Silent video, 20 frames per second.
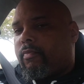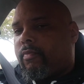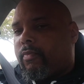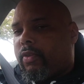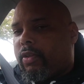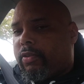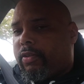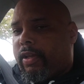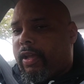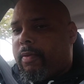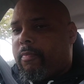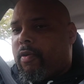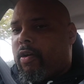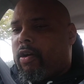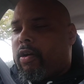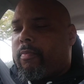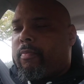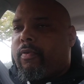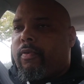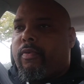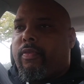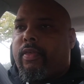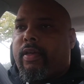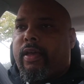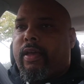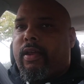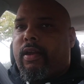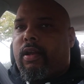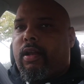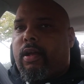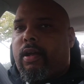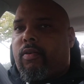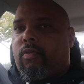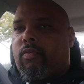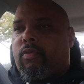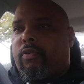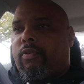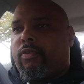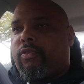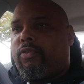The same armor that I
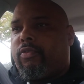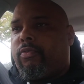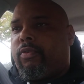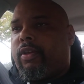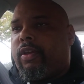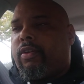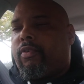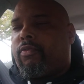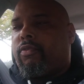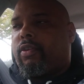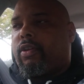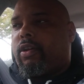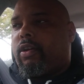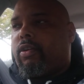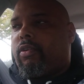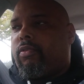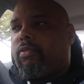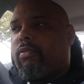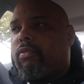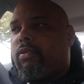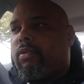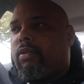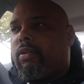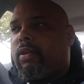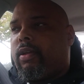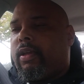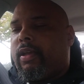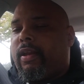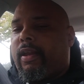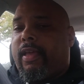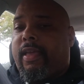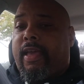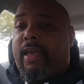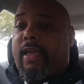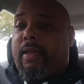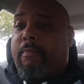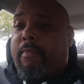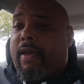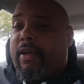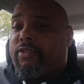ordered two years ago, and it
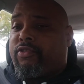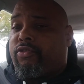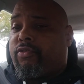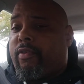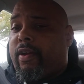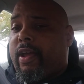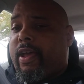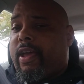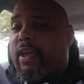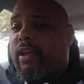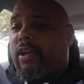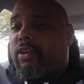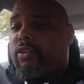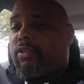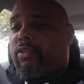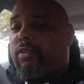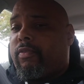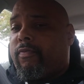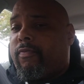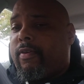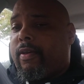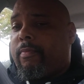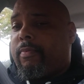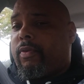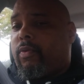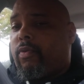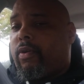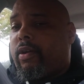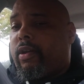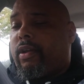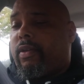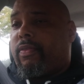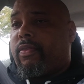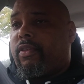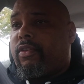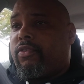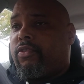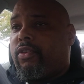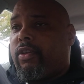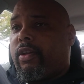came back trash in February of
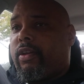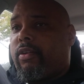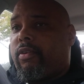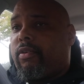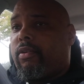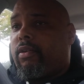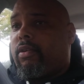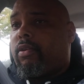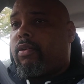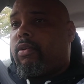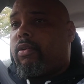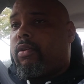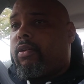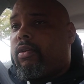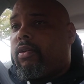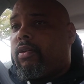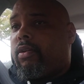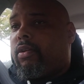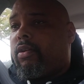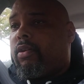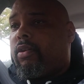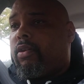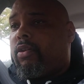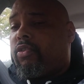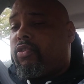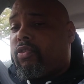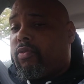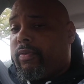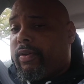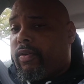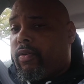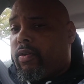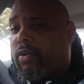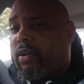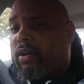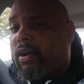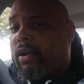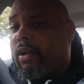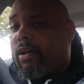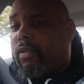this year. So we ordered
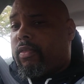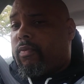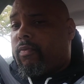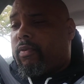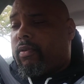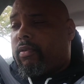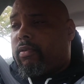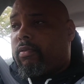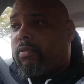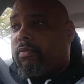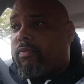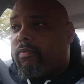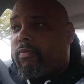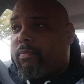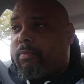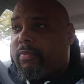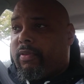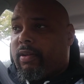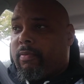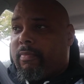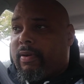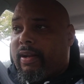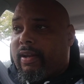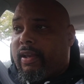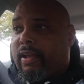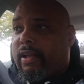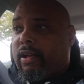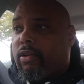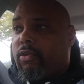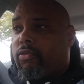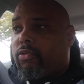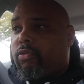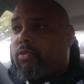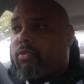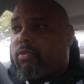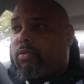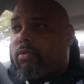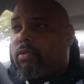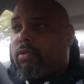another one from somebody else.